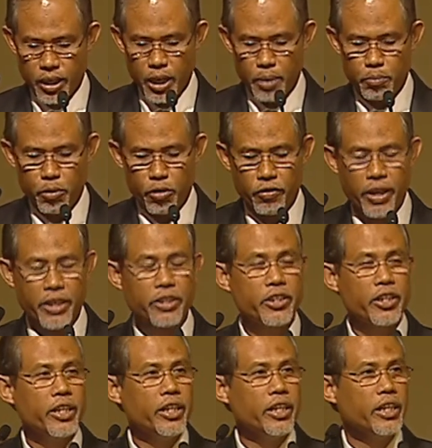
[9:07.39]
and provide
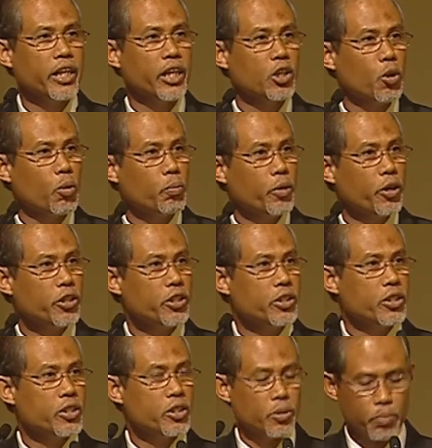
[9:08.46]
training and
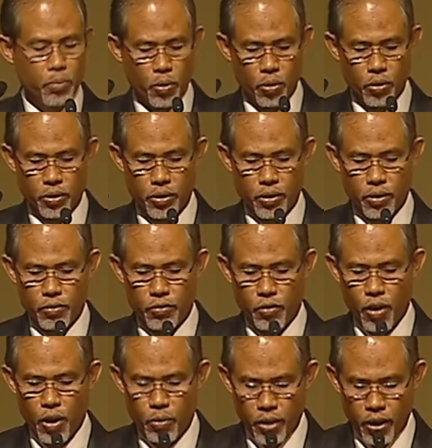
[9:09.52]
operational support
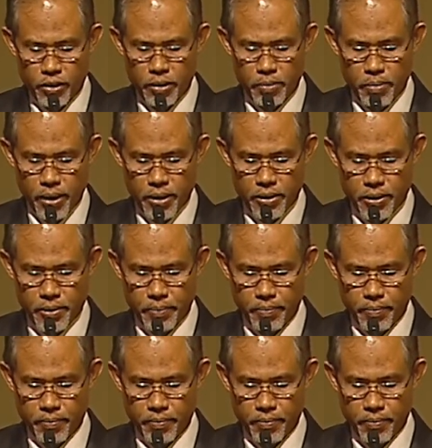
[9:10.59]
for our counterparts.